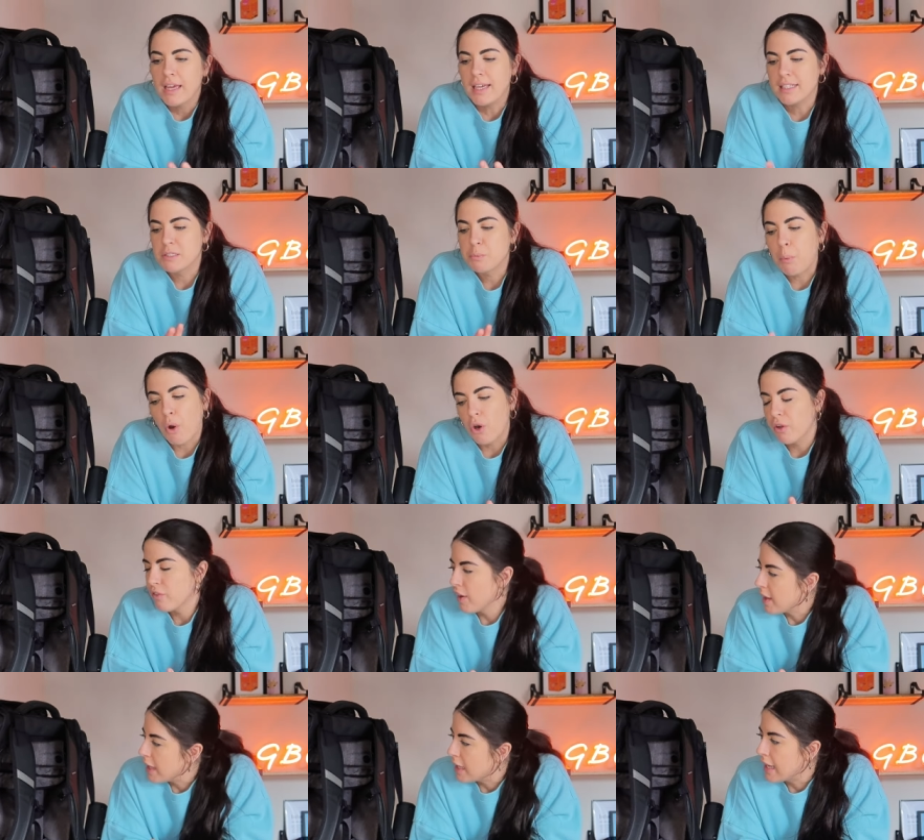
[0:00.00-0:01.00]
it's part of
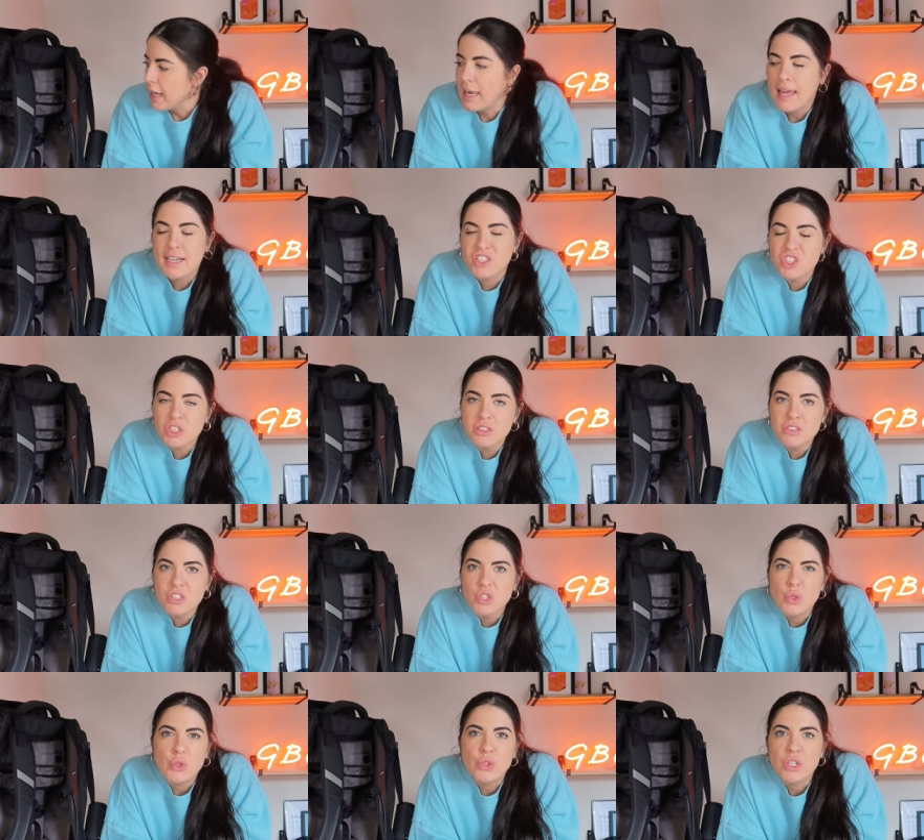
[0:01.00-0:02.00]
like a collection,
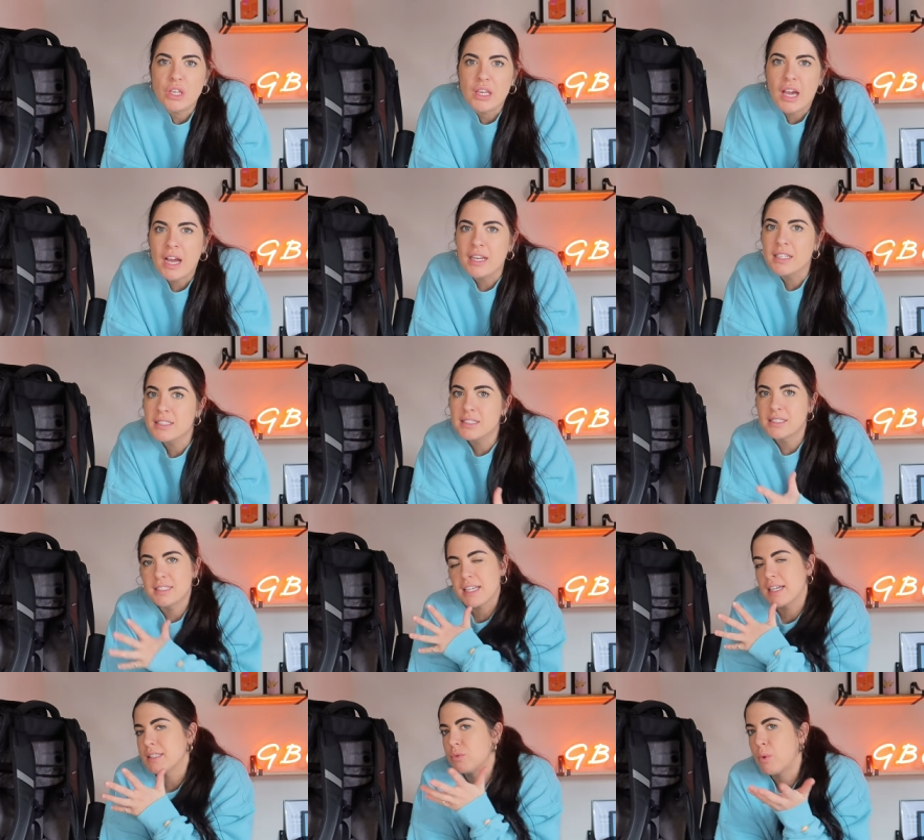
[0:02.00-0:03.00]
so you can kind of
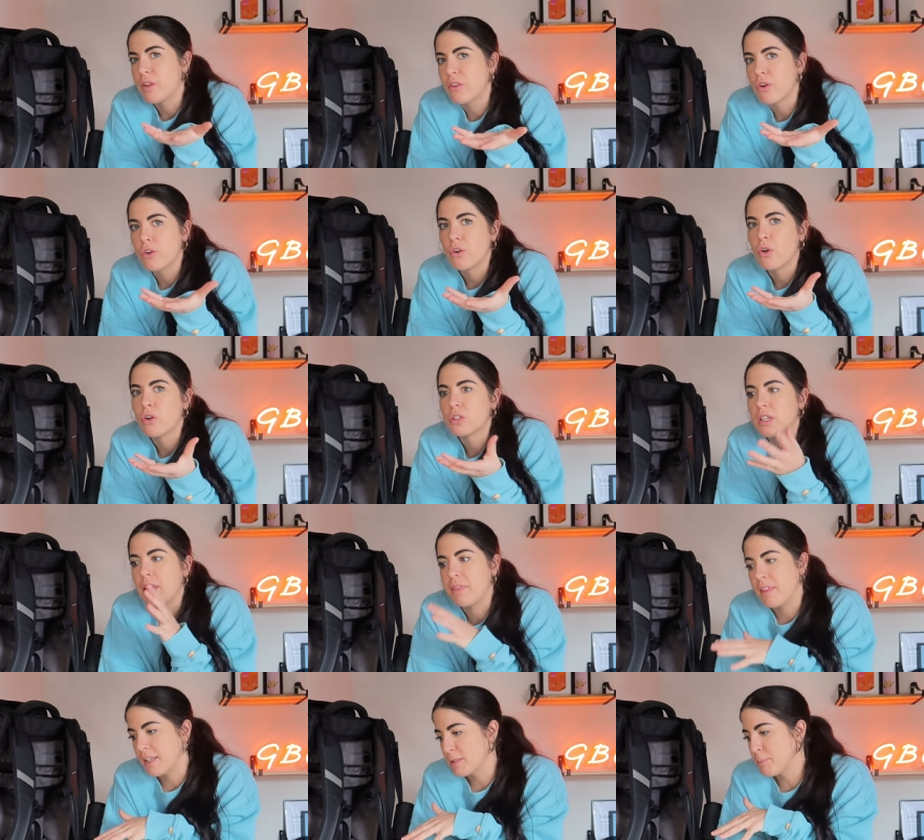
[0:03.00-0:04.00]
decide whether or
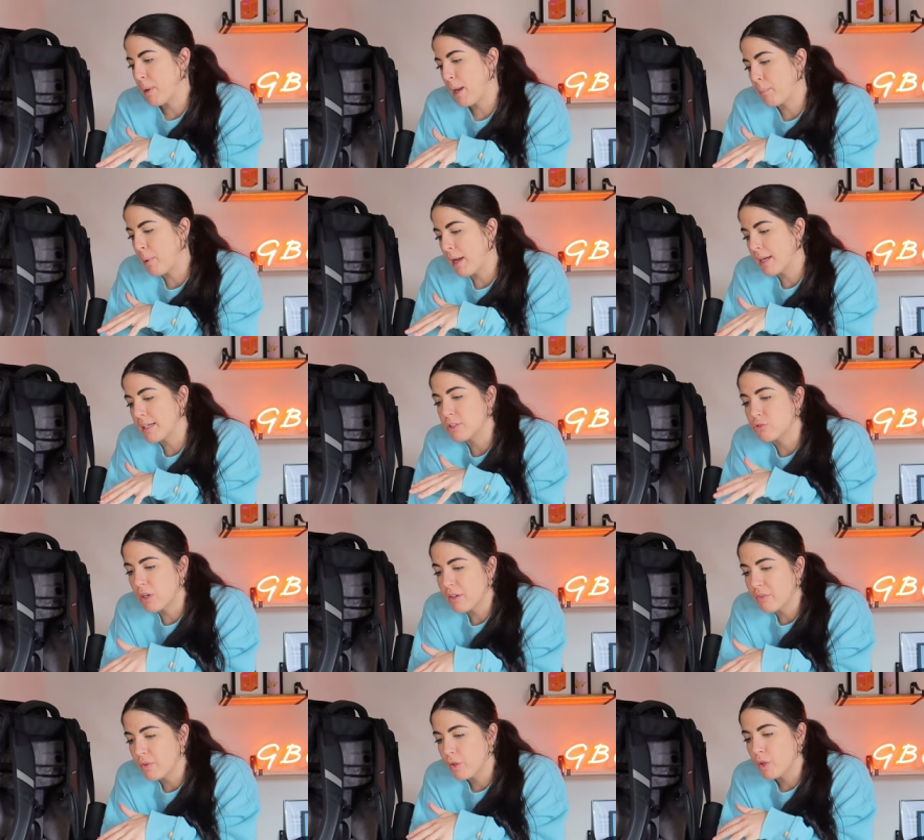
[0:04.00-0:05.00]
not this backpack is
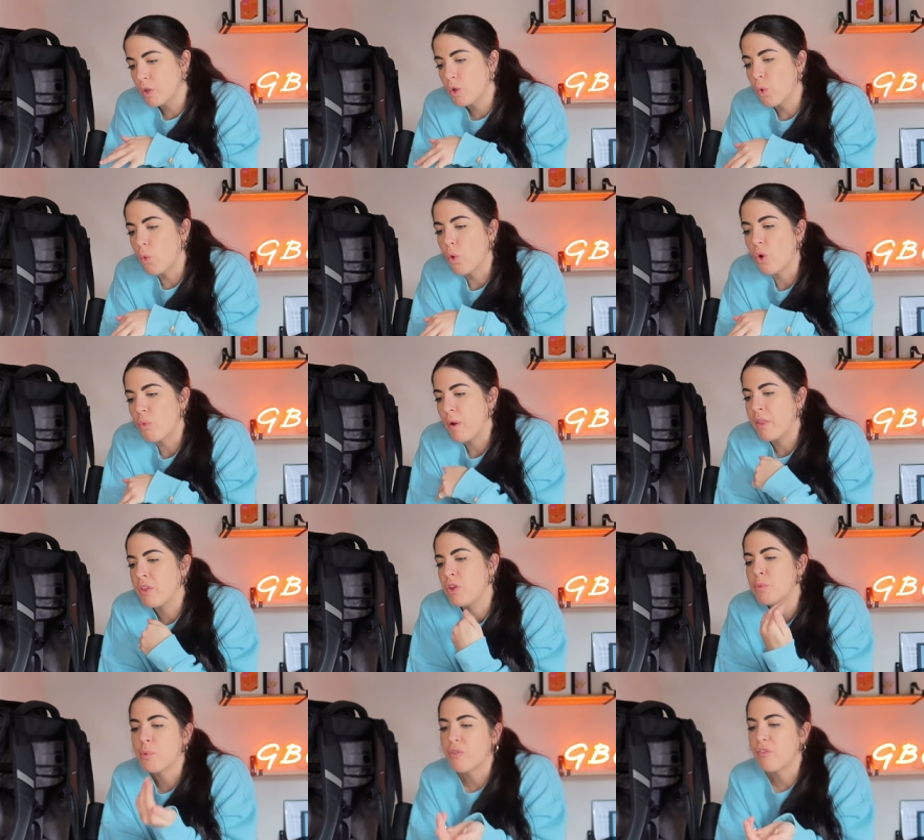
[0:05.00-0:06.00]
right for you or whether
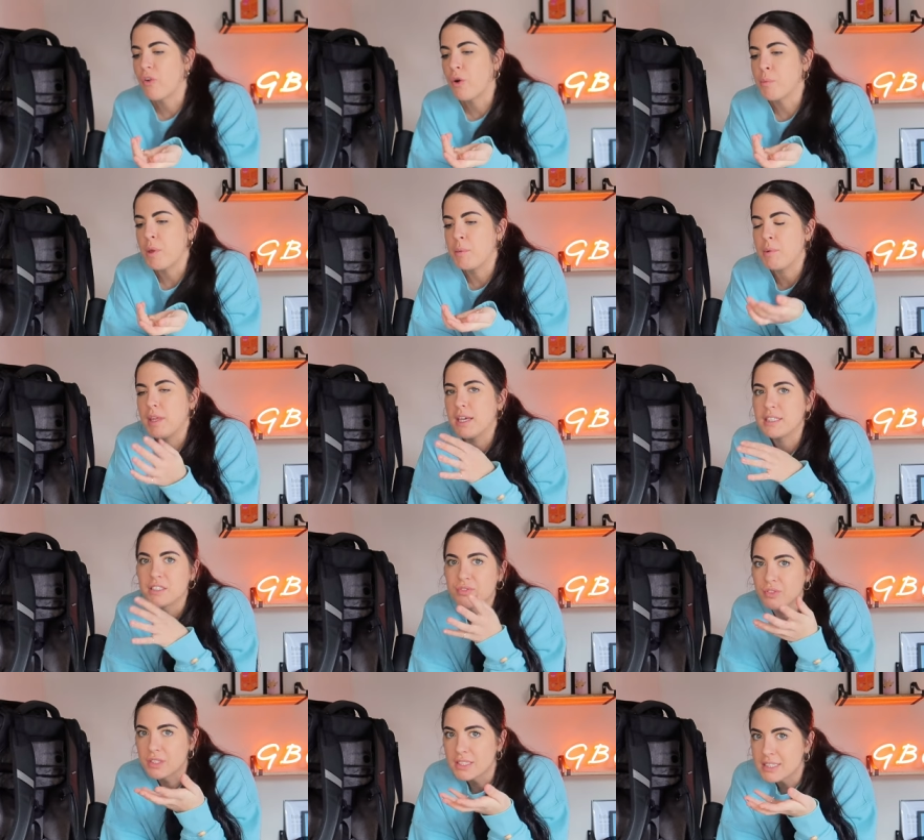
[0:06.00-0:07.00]
you prefer maybe a
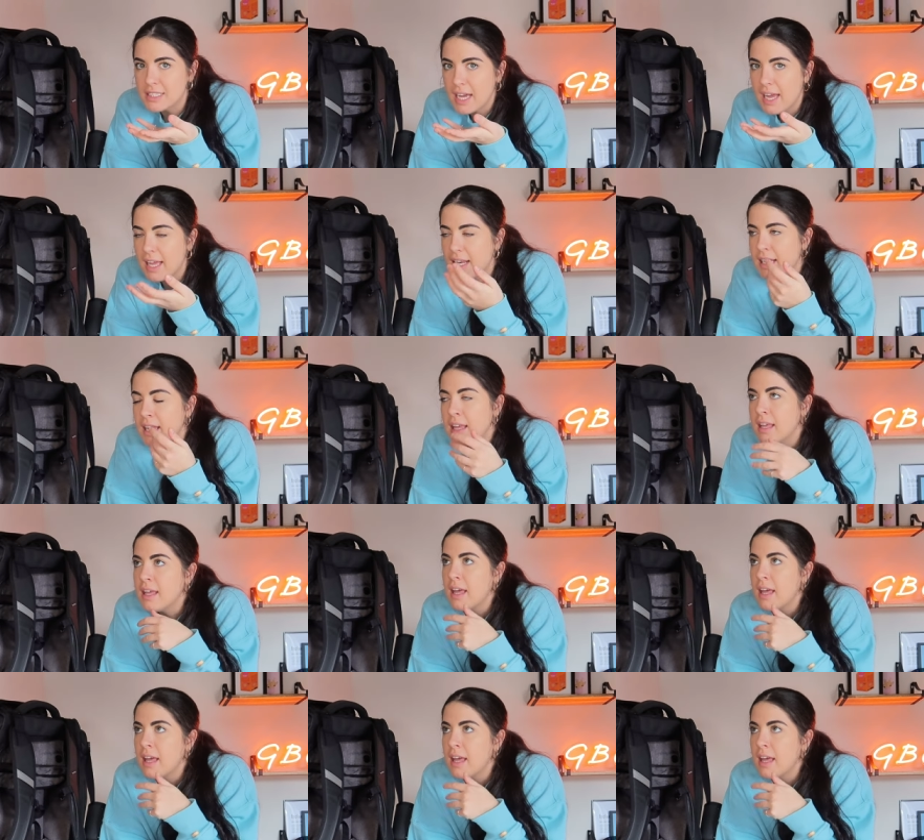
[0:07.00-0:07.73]
different style